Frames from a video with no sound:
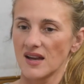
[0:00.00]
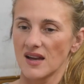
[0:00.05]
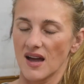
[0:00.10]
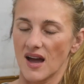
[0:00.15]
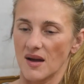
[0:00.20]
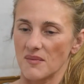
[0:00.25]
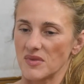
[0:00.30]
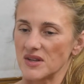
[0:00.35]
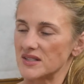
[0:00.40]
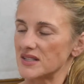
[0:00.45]

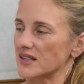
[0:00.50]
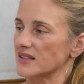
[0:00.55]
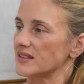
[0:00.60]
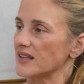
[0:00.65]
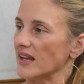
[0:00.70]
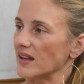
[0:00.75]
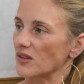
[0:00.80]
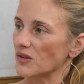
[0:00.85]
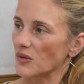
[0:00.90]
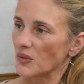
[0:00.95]
the
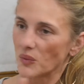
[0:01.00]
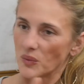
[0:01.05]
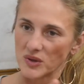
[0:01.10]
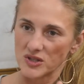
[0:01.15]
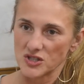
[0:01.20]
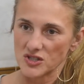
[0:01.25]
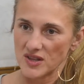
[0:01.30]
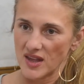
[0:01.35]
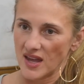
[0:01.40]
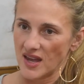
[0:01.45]
dictate through
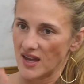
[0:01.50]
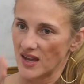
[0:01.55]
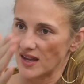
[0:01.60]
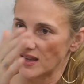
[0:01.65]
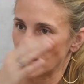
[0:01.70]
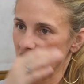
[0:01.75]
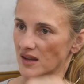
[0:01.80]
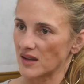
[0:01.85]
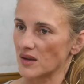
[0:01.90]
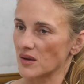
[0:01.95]
which
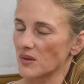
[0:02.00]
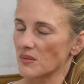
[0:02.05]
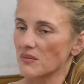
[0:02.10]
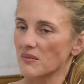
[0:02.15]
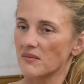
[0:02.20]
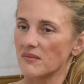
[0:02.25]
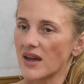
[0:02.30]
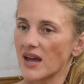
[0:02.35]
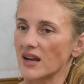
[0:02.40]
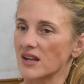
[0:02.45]
they
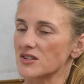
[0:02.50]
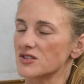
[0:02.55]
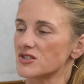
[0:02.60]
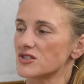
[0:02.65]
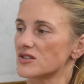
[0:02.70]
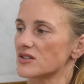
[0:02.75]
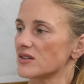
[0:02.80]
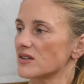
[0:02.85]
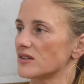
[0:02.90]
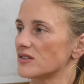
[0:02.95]

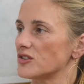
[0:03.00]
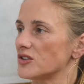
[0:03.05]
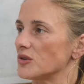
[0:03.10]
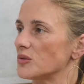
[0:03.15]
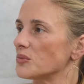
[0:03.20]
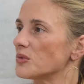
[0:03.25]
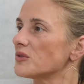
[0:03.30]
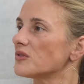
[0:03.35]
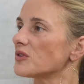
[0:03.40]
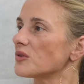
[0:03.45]
manage to
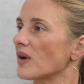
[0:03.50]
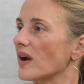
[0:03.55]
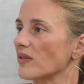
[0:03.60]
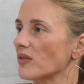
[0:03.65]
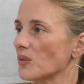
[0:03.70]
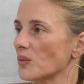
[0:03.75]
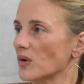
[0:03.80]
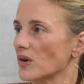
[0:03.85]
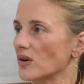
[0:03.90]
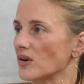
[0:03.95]
move throughout
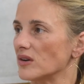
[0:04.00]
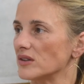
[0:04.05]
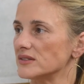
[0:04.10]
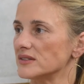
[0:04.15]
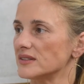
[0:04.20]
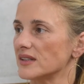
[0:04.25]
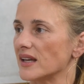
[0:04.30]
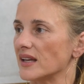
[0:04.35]
the world.